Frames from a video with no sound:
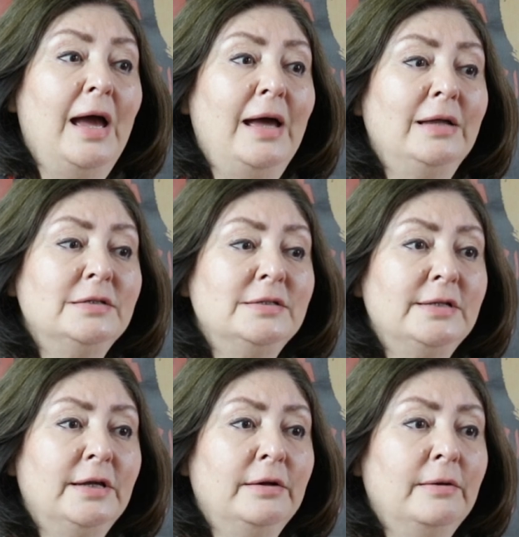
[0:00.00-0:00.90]
And
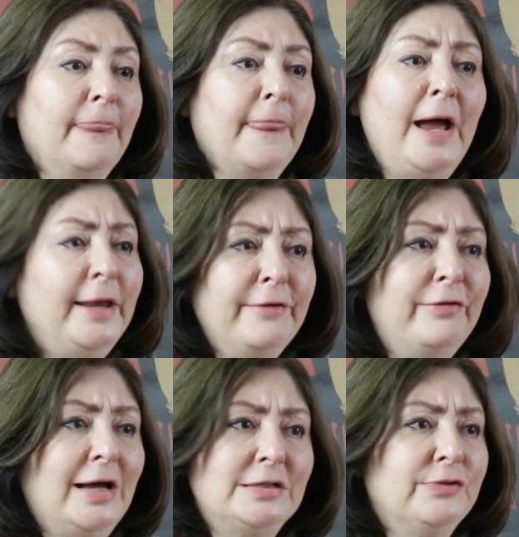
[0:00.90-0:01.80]
uh, I never
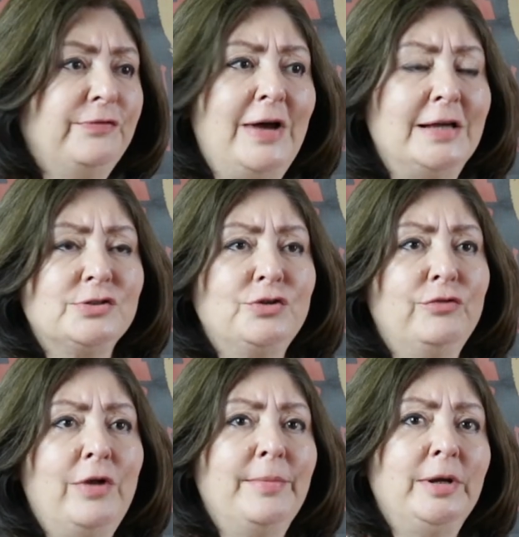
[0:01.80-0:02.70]
had to fast during
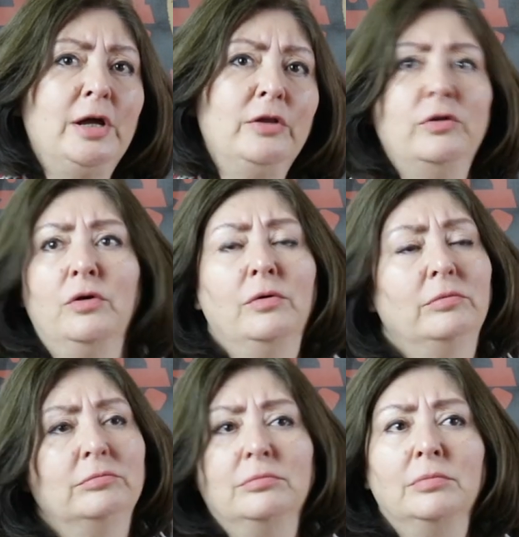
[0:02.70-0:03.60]
Ramadan, though,
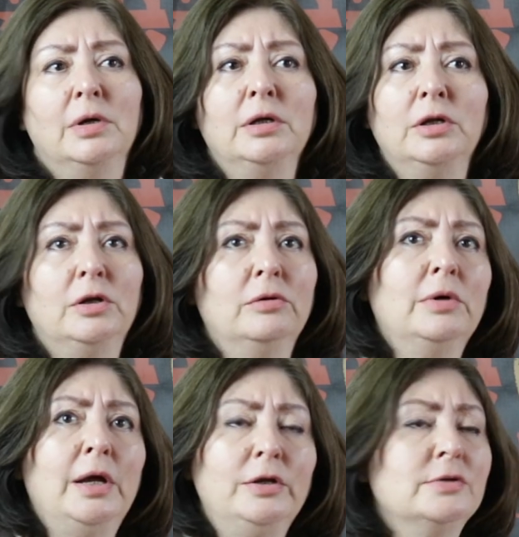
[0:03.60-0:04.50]
you know,
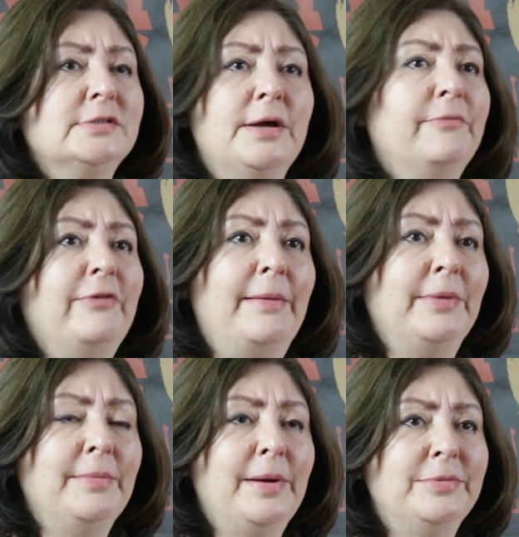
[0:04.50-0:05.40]
I know some
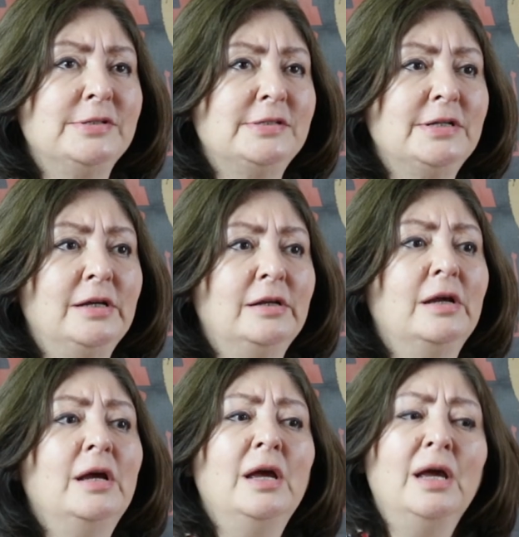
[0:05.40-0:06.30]
family members did.
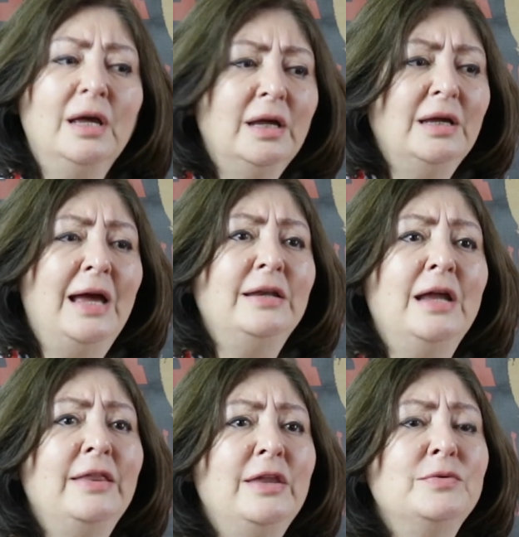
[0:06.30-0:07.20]
And,
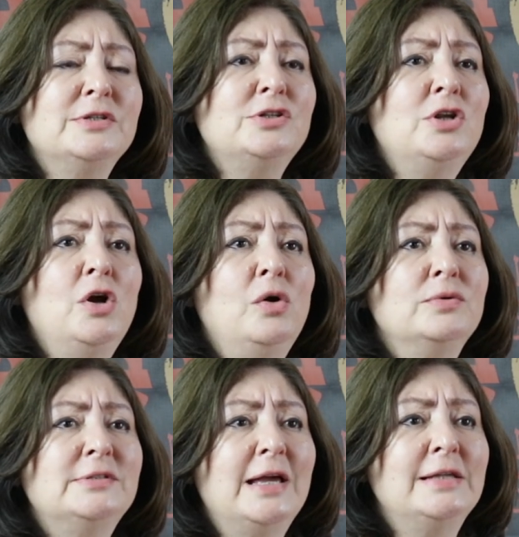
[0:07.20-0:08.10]
and there was no
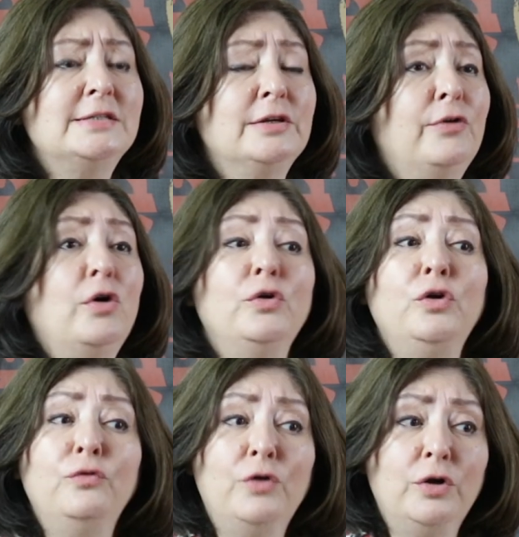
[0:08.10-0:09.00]
sense of, oh,
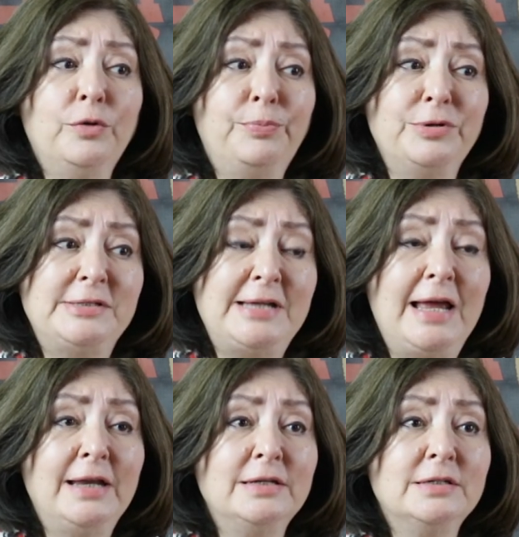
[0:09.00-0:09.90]
you've got to
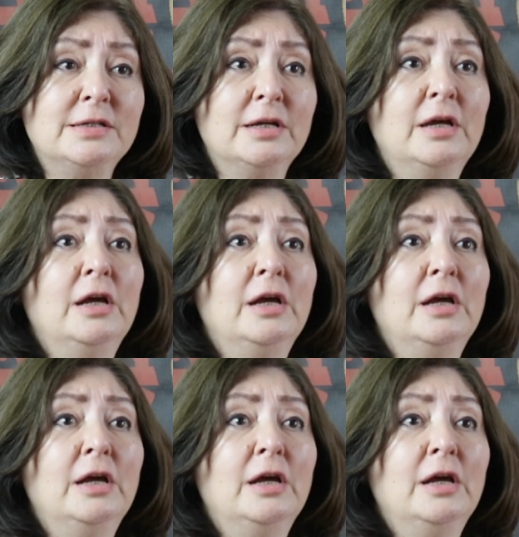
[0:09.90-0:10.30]
pretend